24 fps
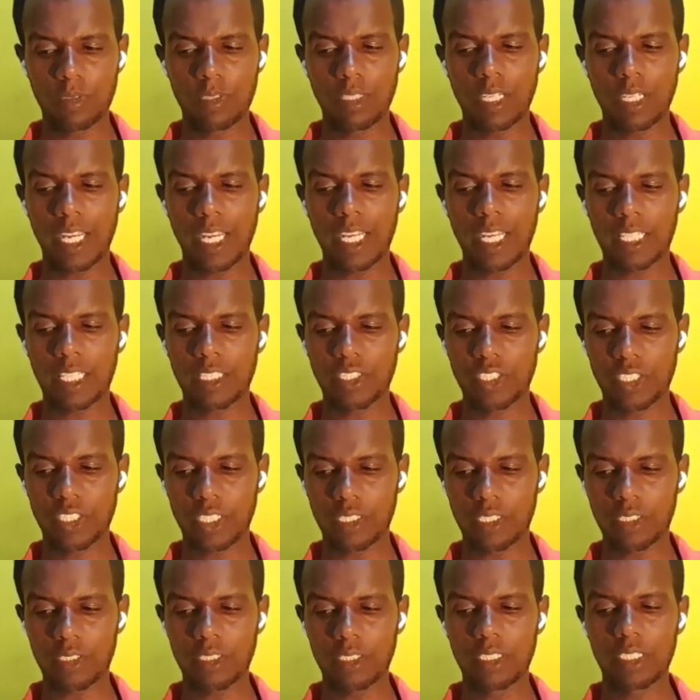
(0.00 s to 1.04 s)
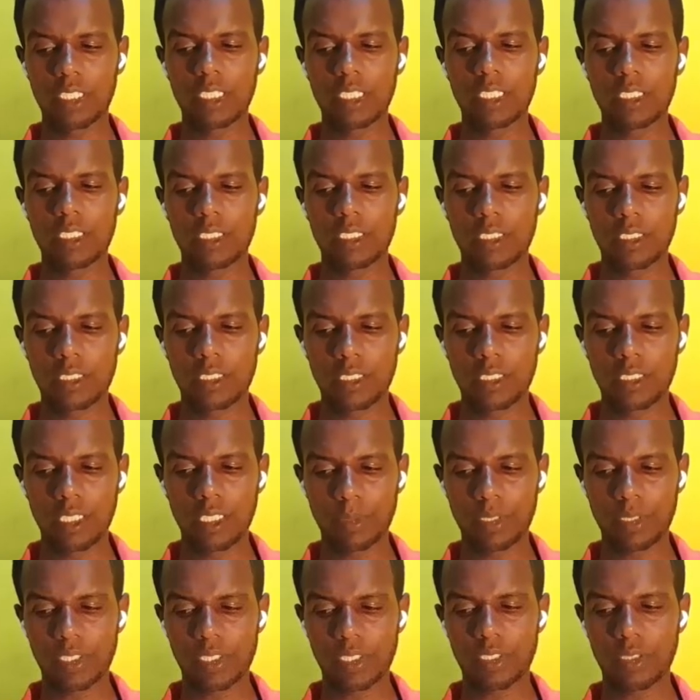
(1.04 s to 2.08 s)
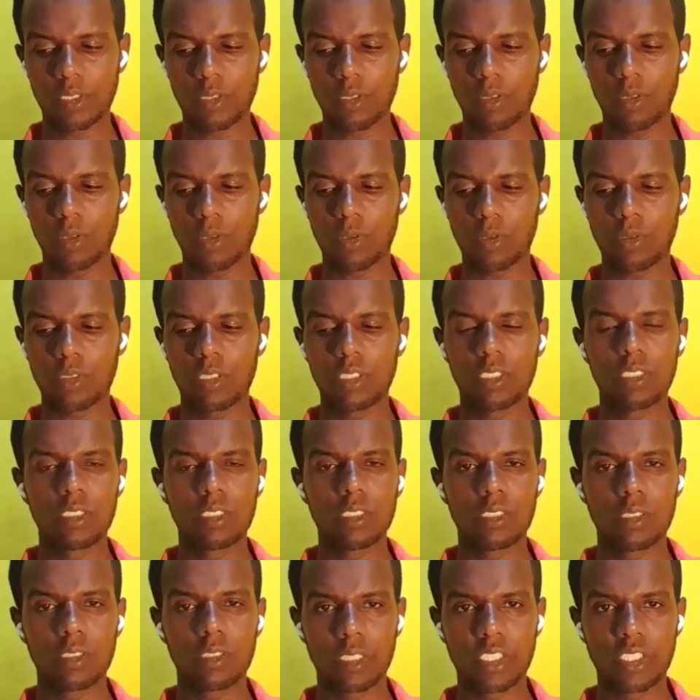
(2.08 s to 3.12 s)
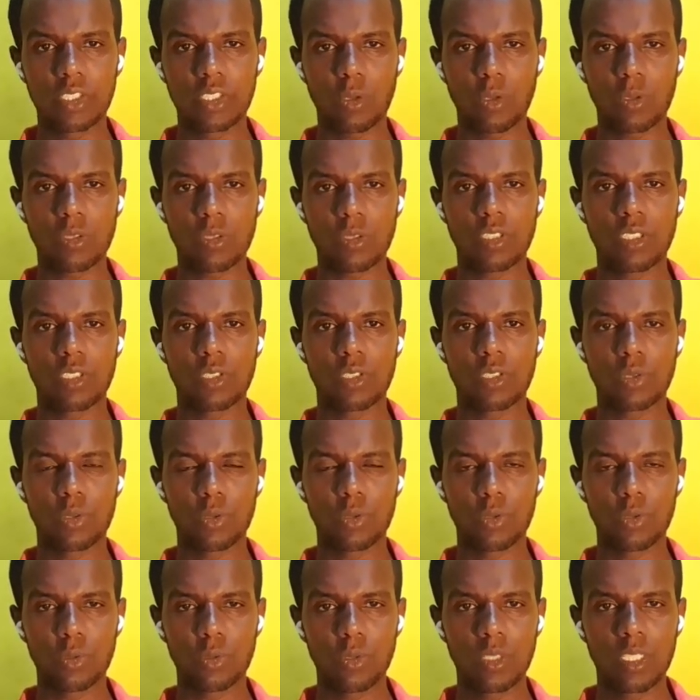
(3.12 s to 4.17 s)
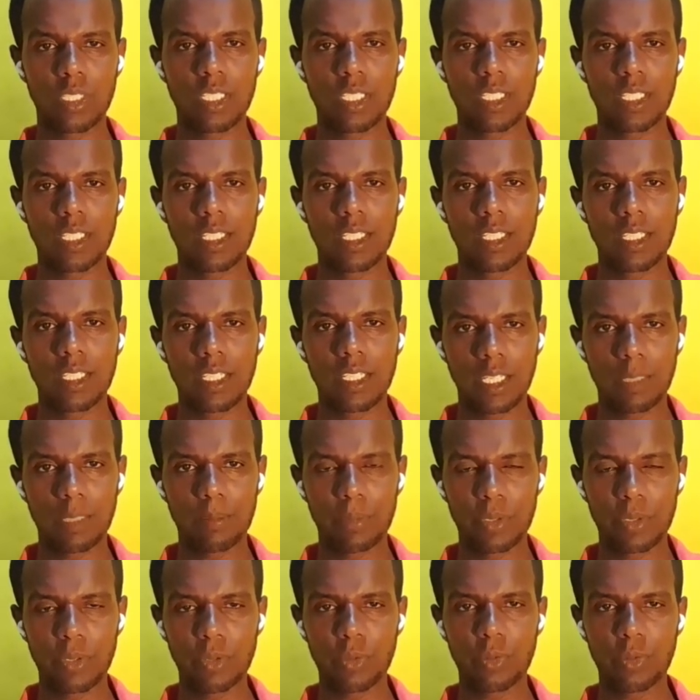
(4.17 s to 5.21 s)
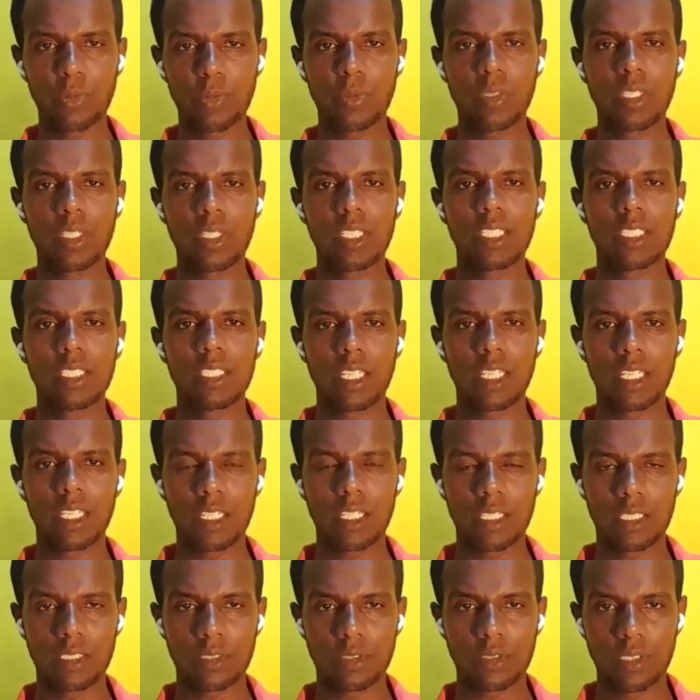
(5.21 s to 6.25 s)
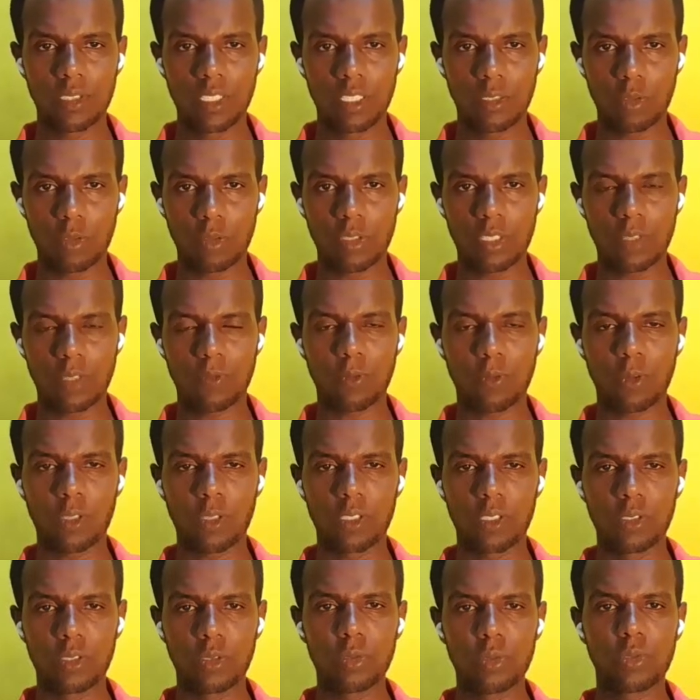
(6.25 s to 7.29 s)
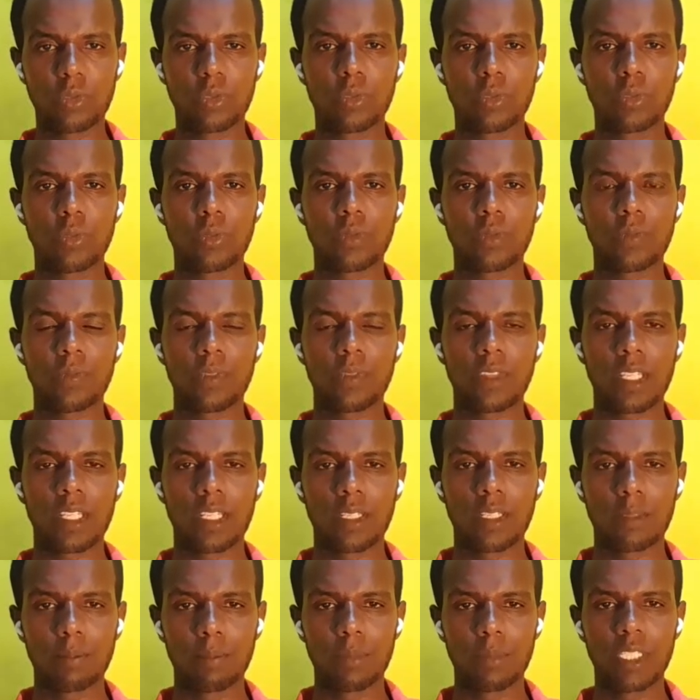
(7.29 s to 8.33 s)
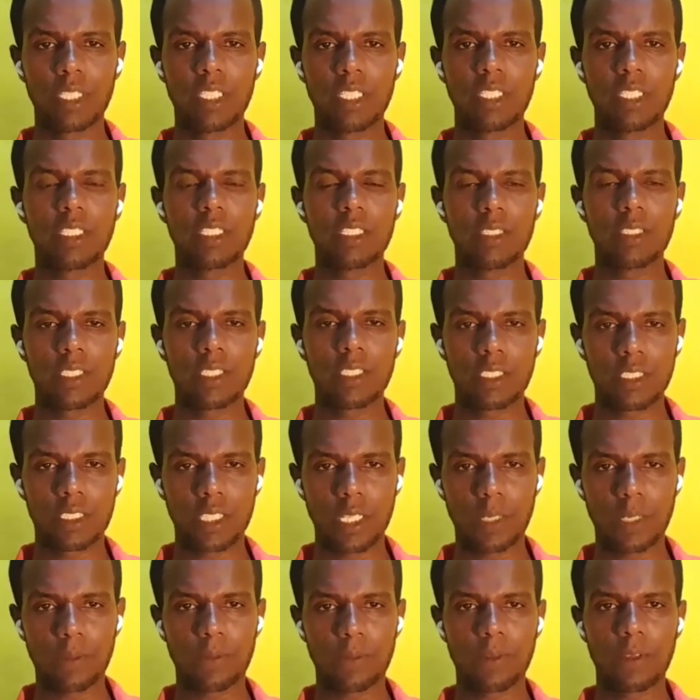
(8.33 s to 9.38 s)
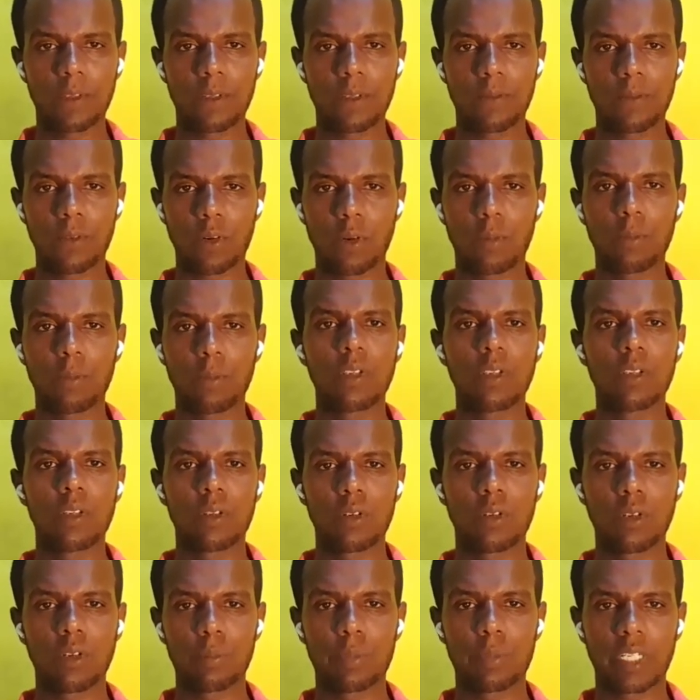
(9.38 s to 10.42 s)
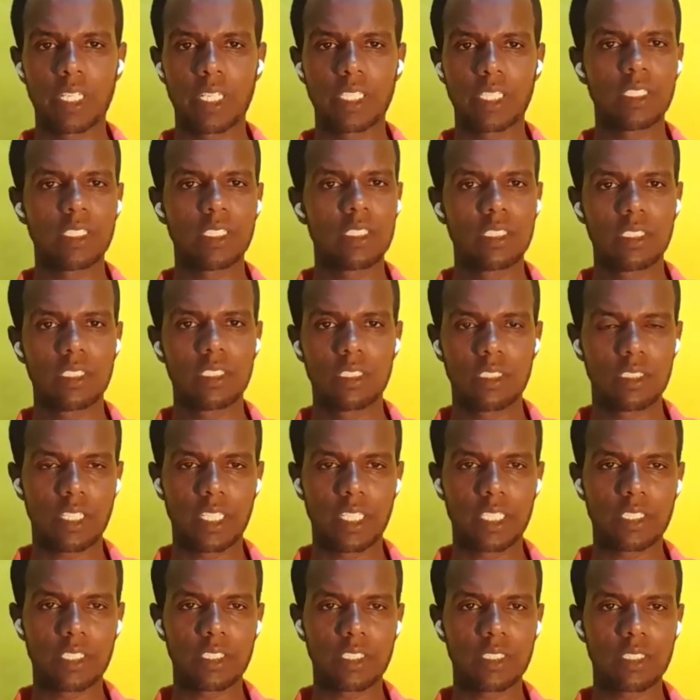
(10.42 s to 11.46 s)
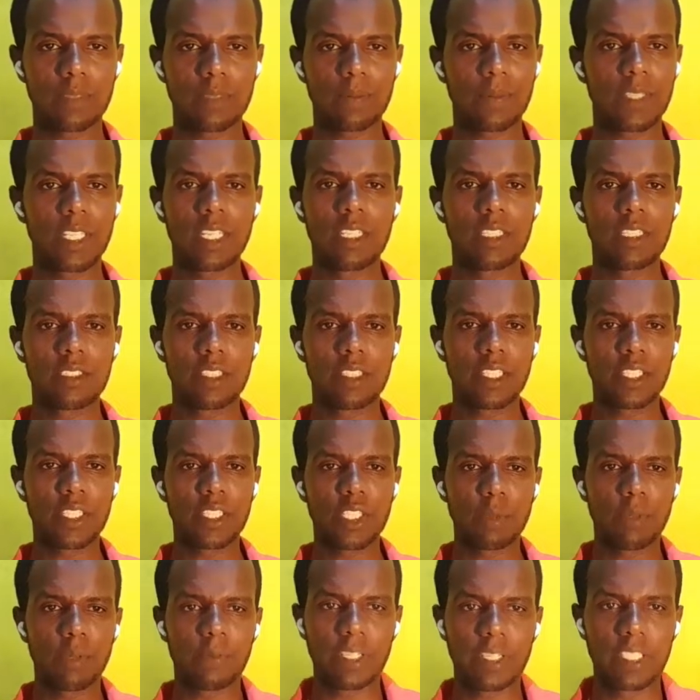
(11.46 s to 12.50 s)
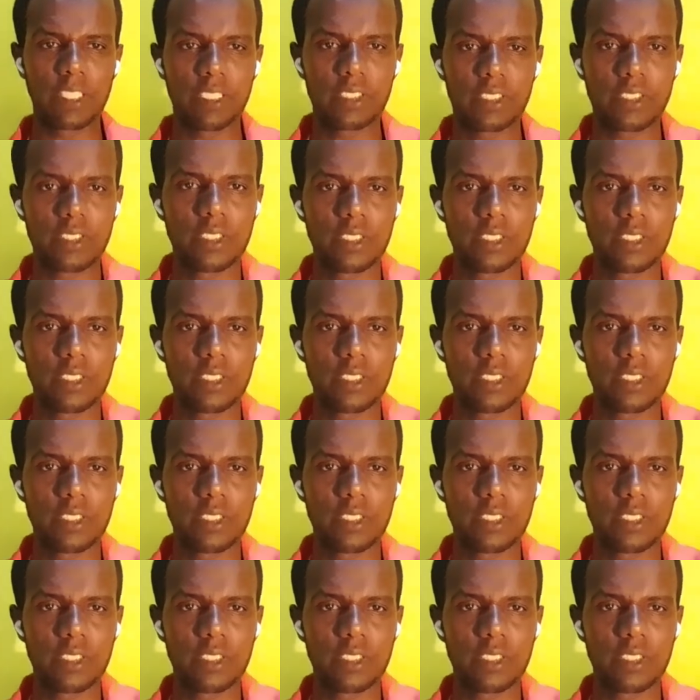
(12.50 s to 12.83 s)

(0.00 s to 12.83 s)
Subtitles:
I can share tips or resources to help you in order for you to be safe from copyright strikes. Thank you, my friends.